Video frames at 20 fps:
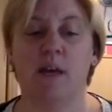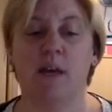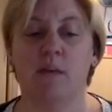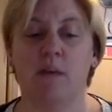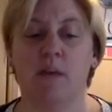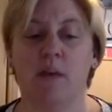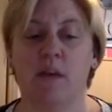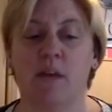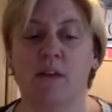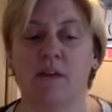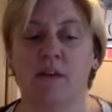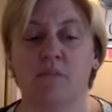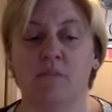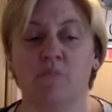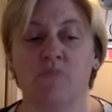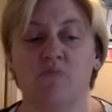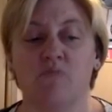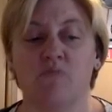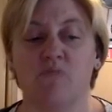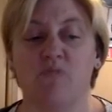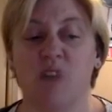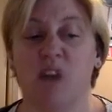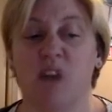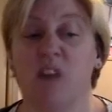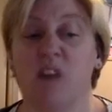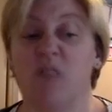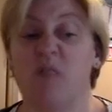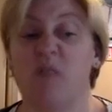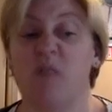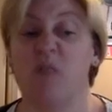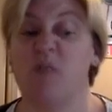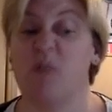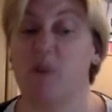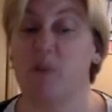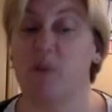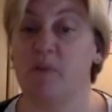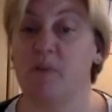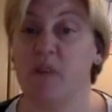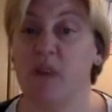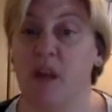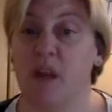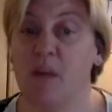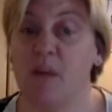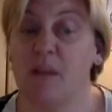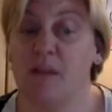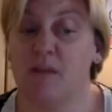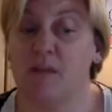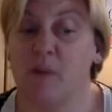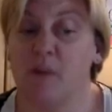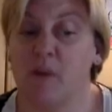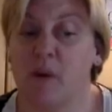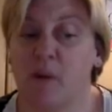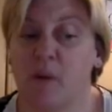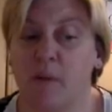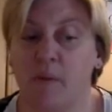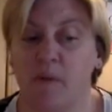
because I love my mum and I miss my mum.